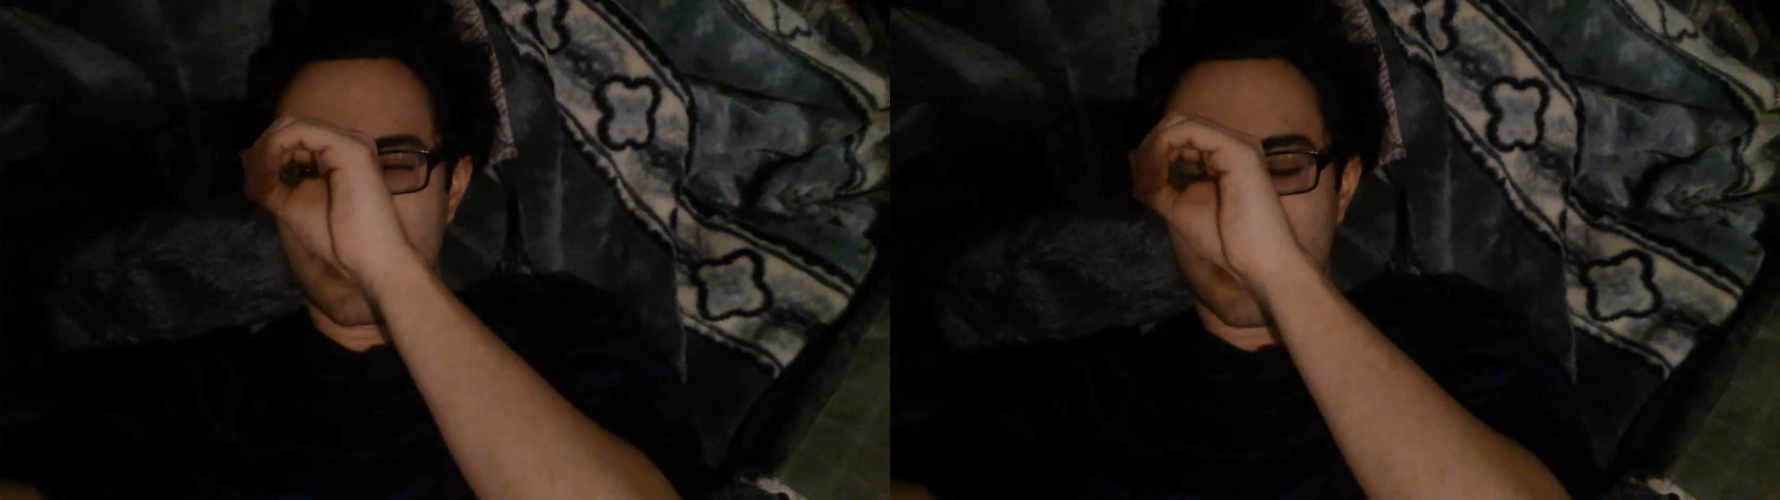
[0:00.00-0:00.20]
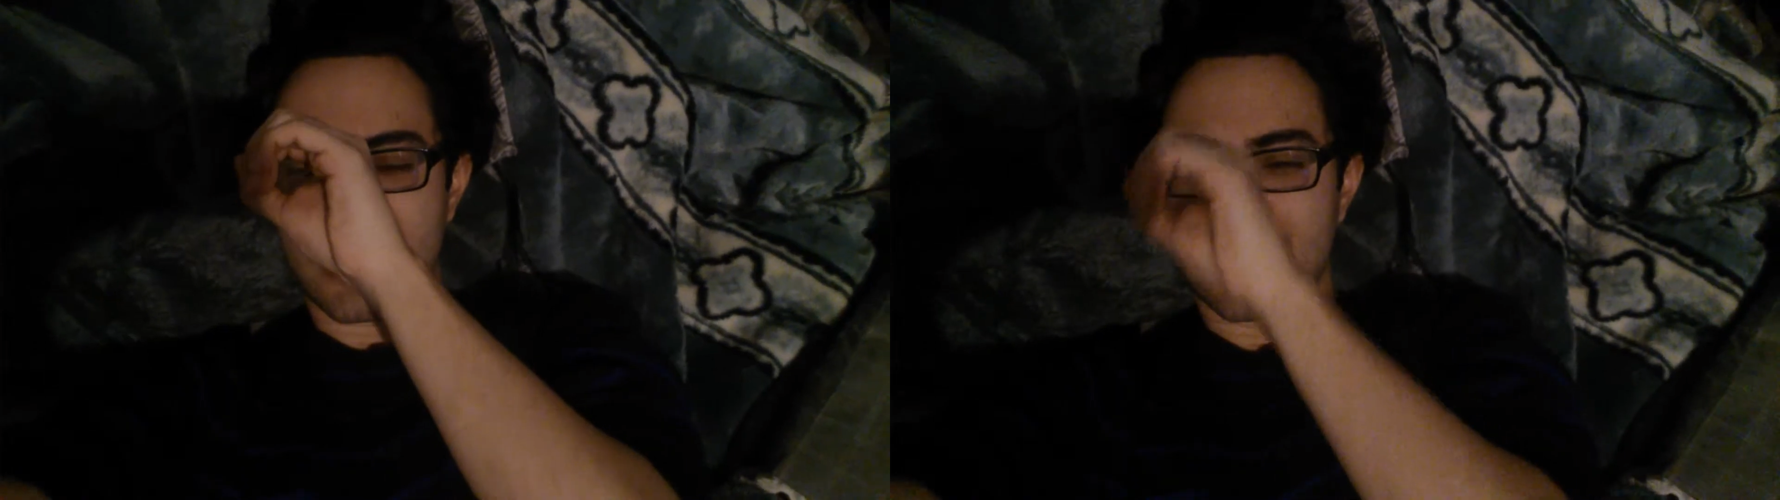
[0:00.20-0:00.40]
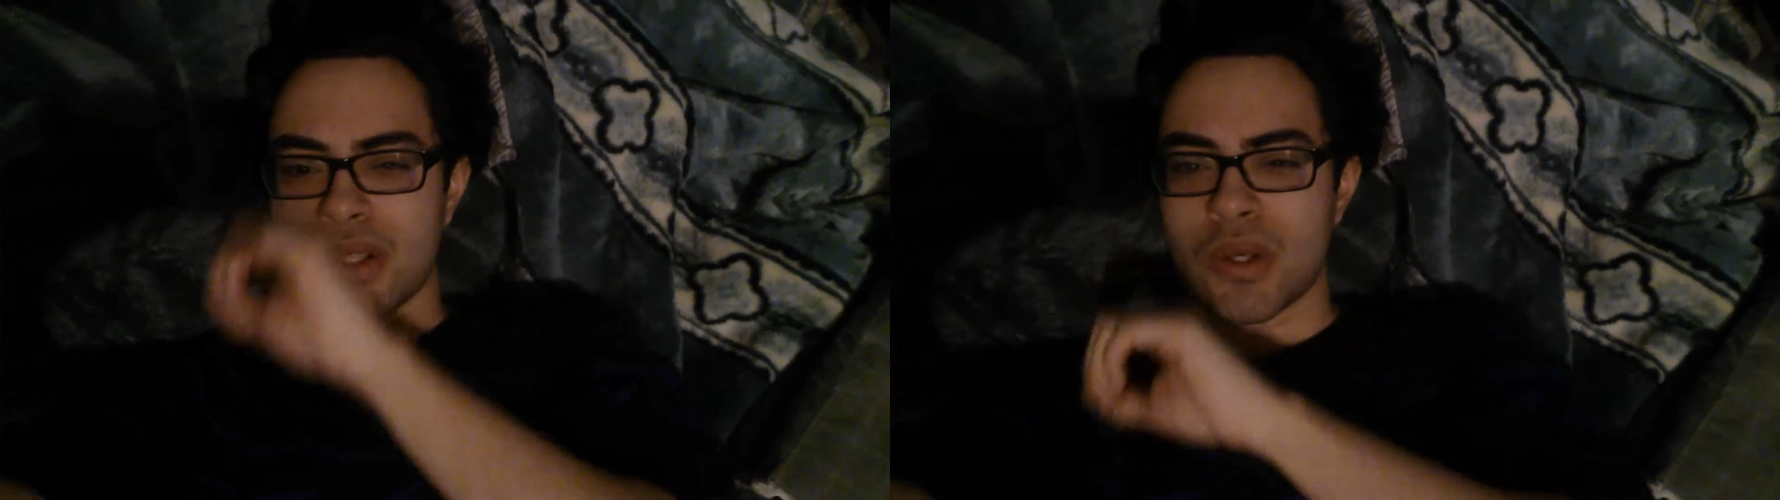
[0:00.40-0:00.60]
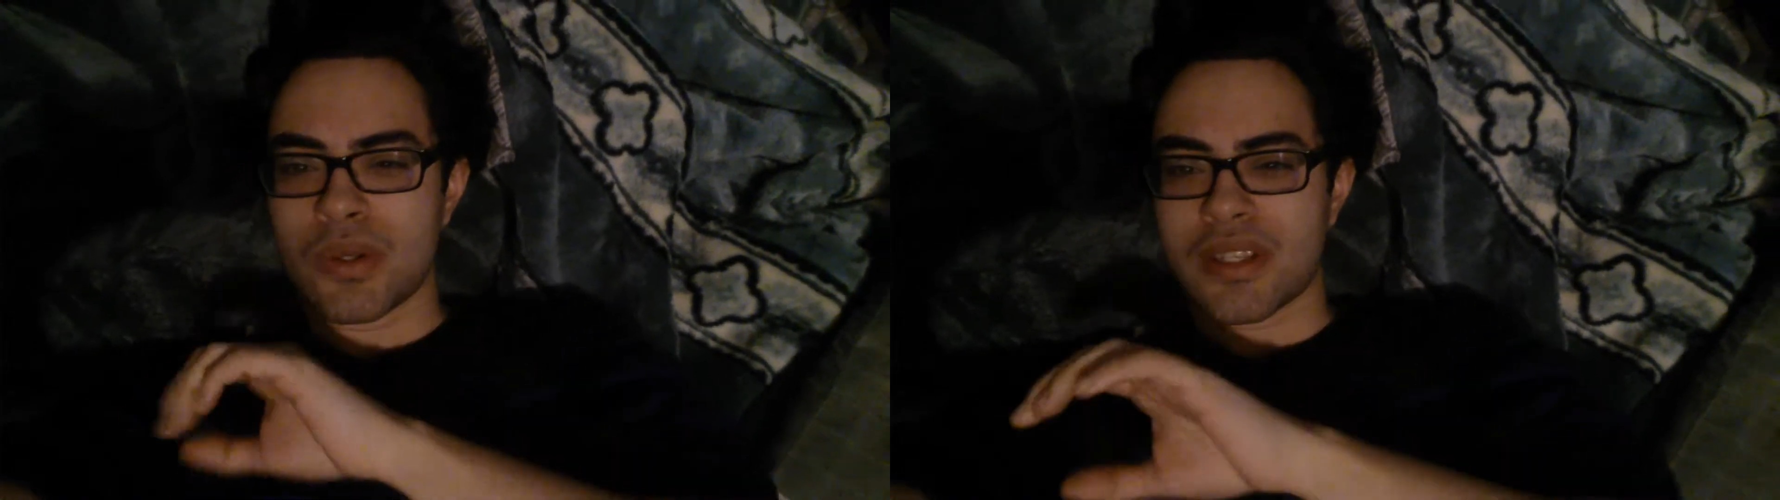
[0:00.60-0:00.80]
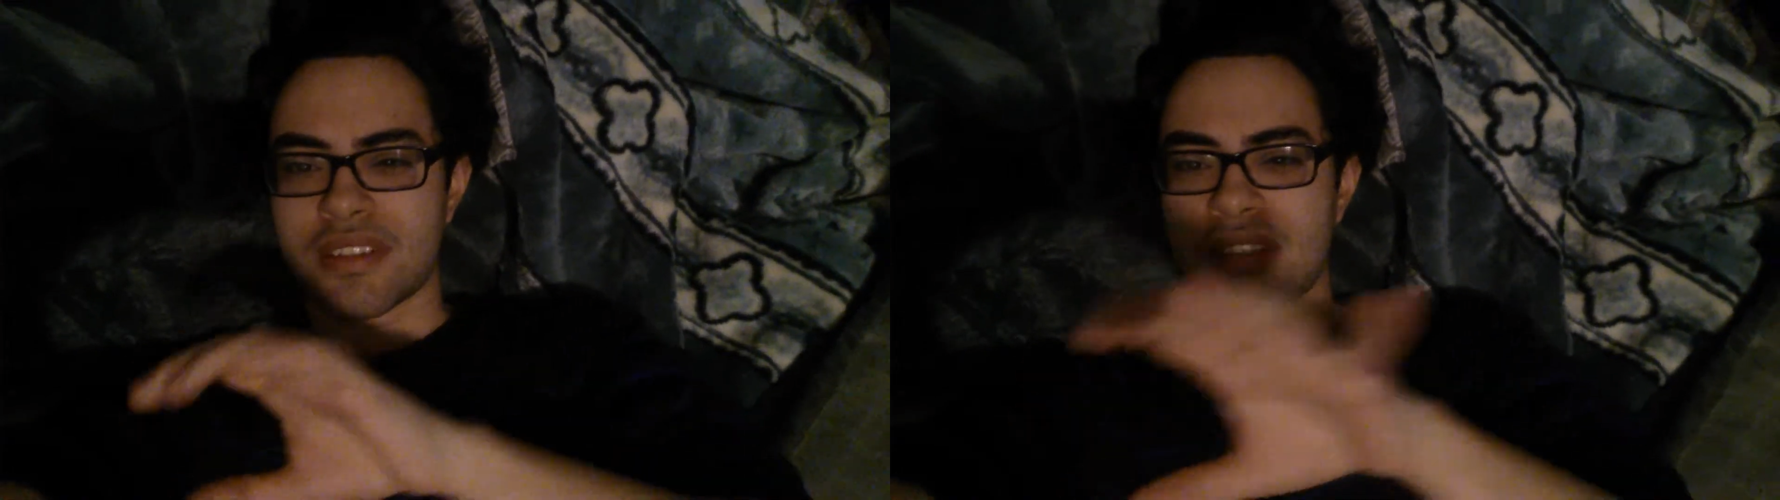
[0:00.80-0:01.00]
like a little
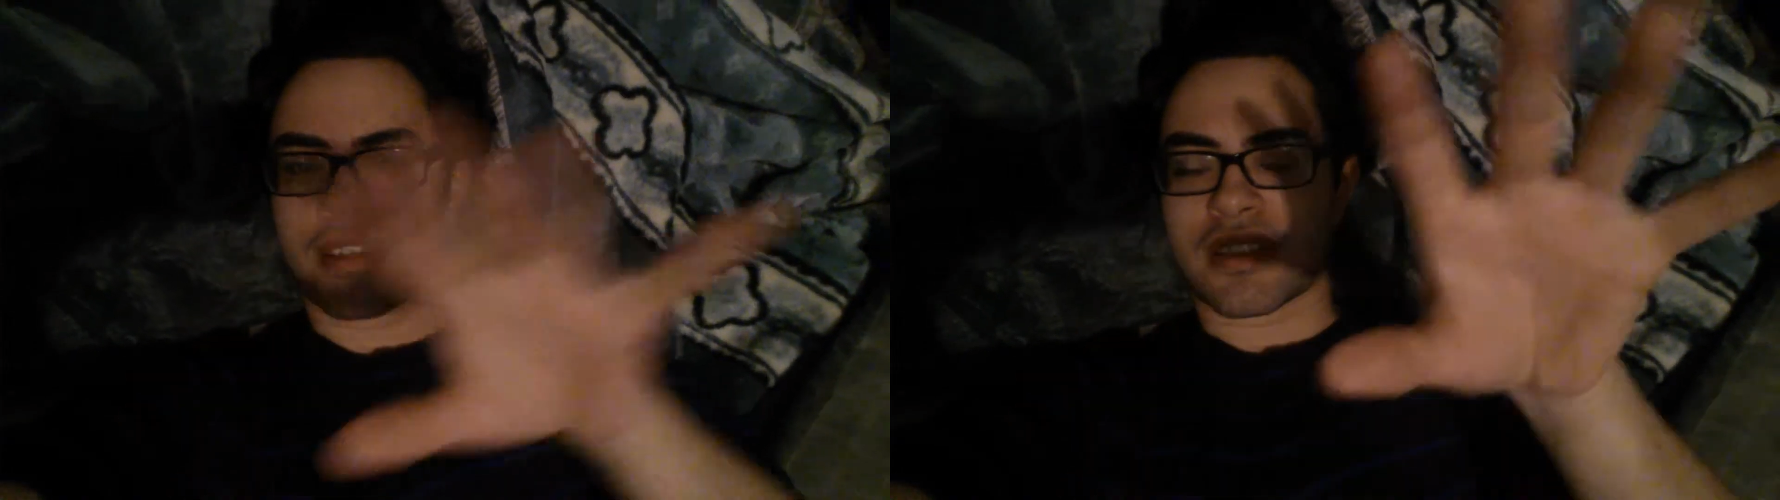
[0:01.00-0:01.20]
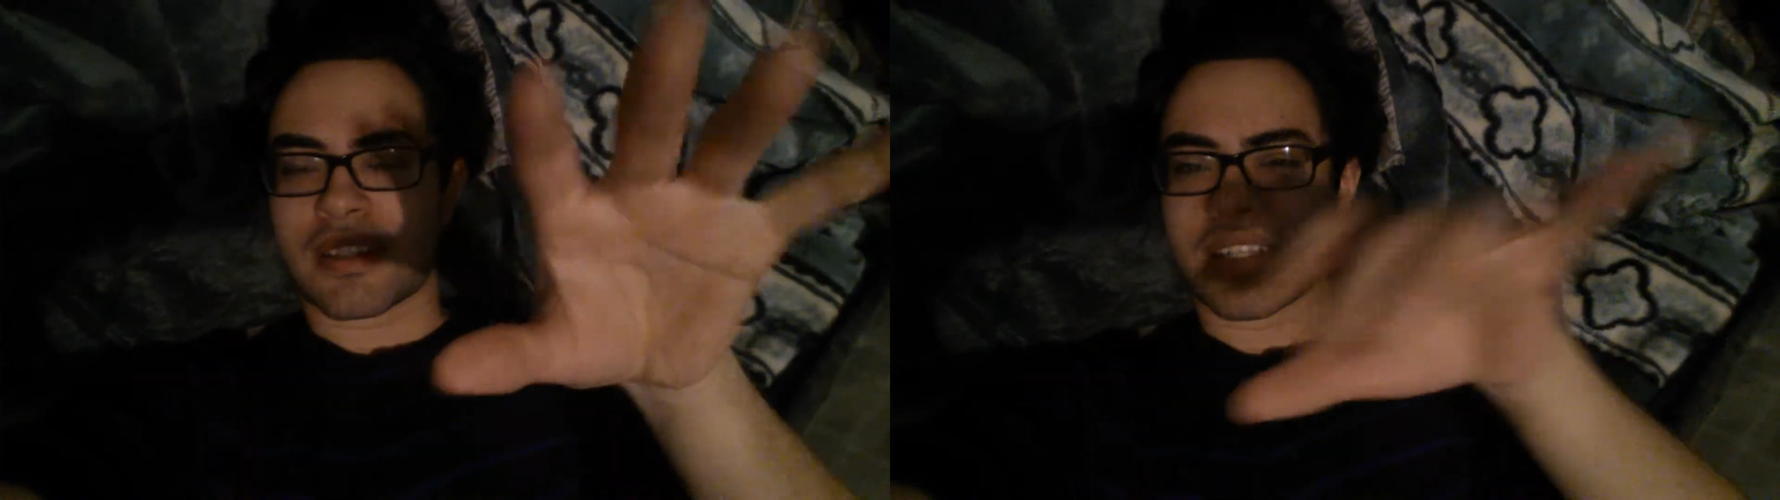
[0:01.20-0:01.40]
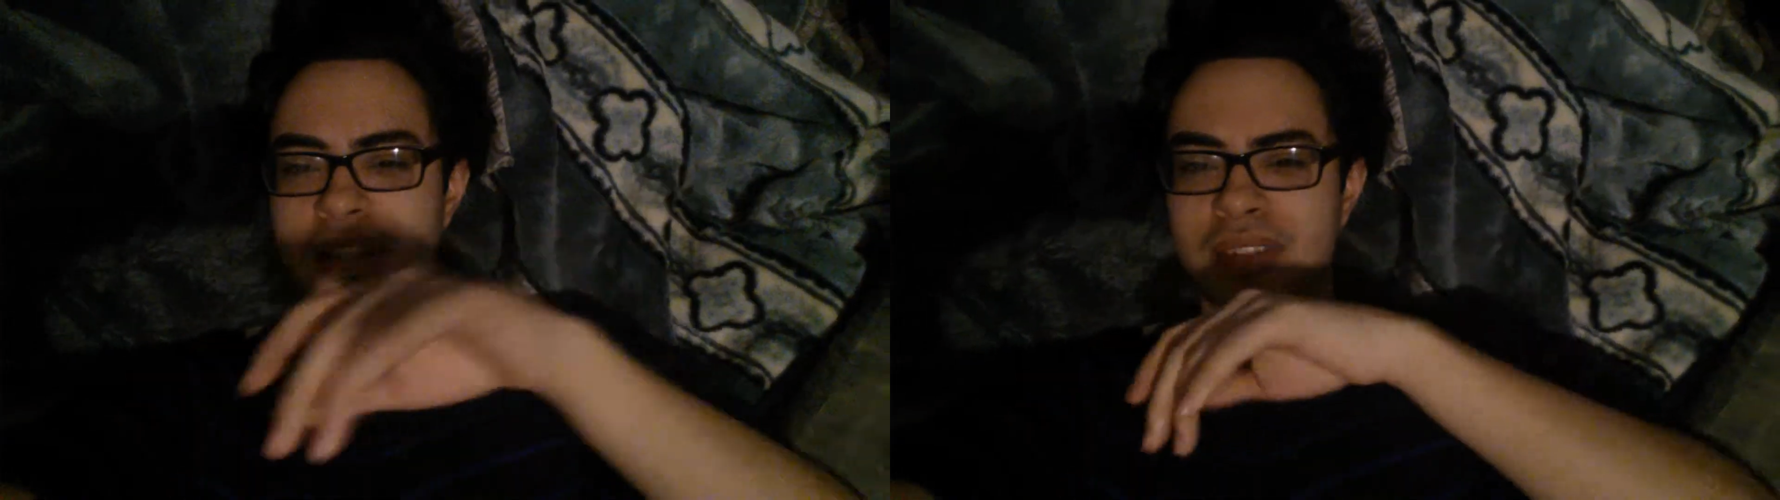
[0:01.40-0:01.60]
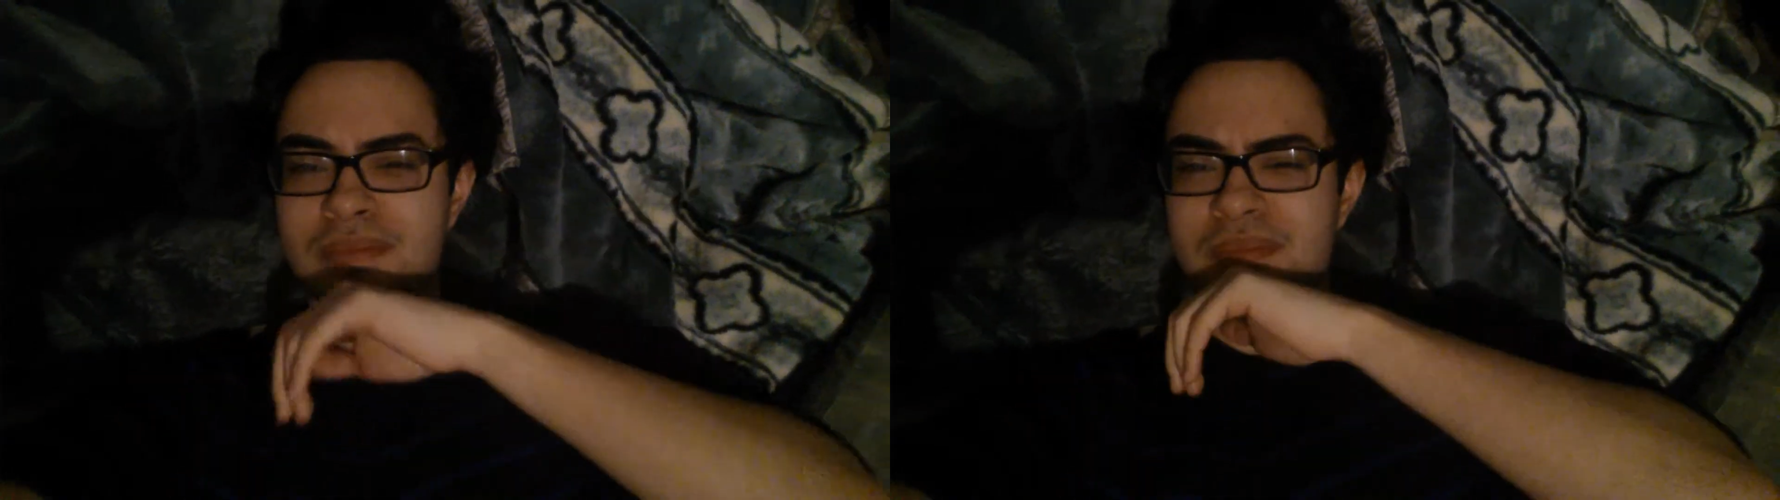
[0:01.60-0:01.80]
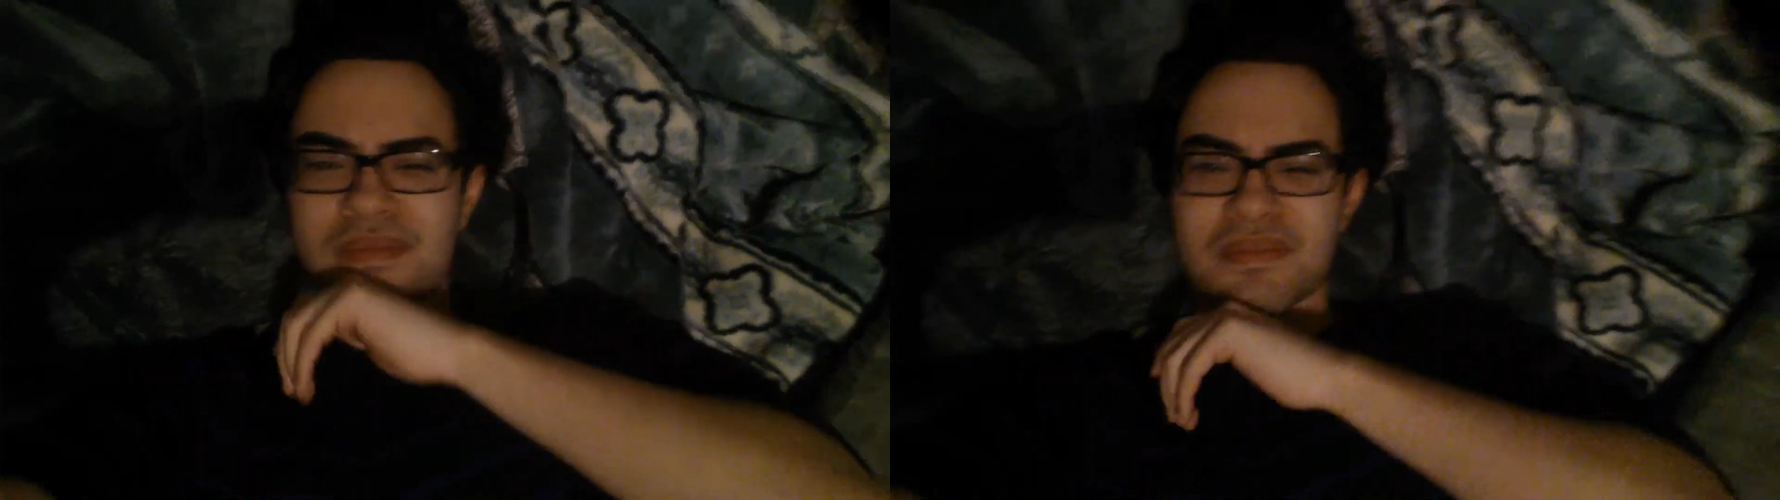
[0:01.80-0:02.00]
hole you can see that's clear.